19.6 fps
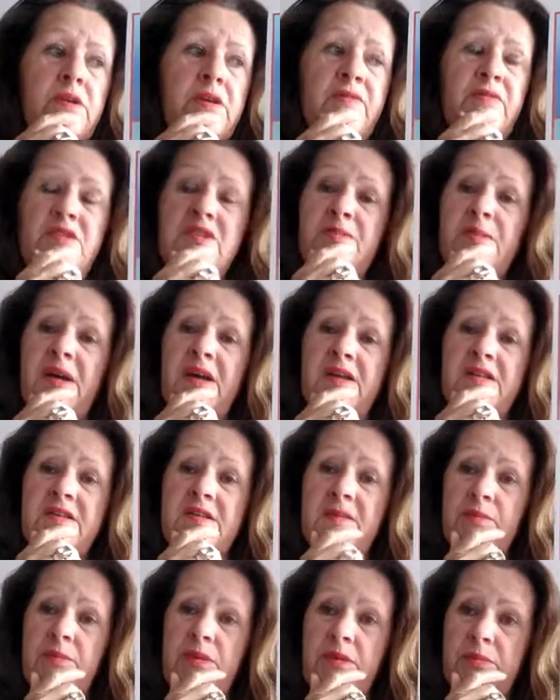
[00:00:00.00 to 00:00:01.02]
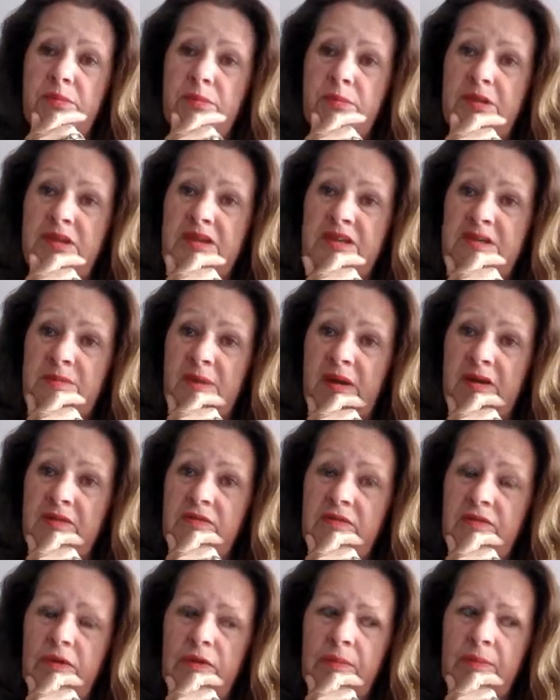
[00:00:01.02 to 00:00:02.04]
even spite, some people being
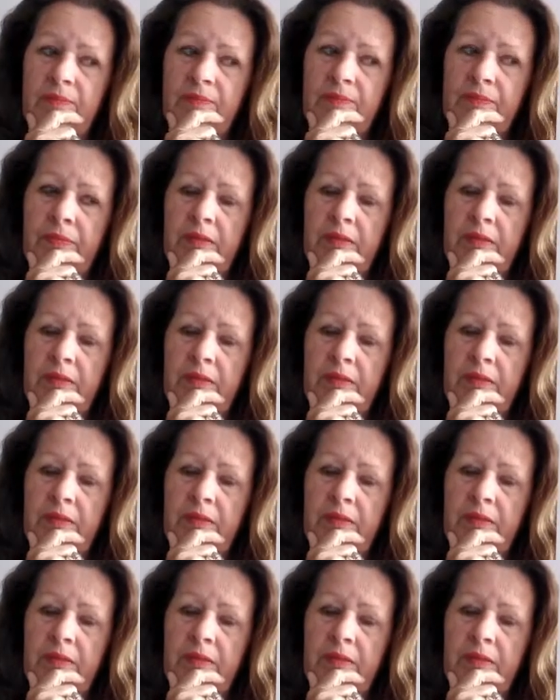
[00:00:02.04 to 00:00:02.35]
spiteful.